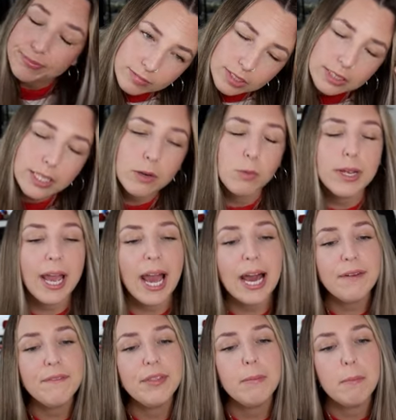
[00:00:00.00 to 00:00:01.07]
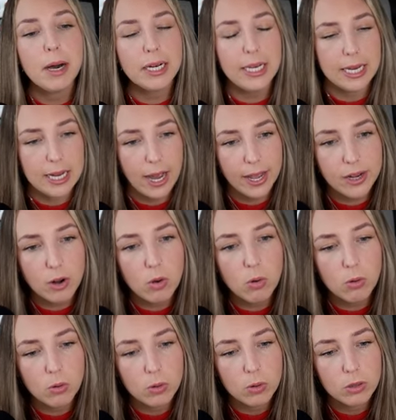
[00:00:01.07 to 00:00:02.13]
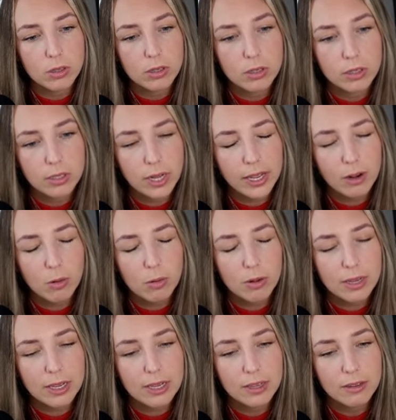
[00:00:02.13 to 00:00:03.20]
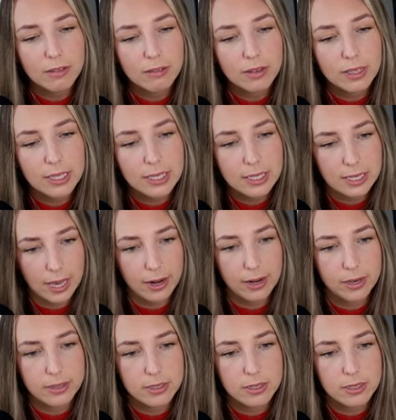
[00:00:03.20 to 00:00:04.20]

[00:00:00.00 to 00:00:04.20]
like, we have the money. I don't, I don't get it.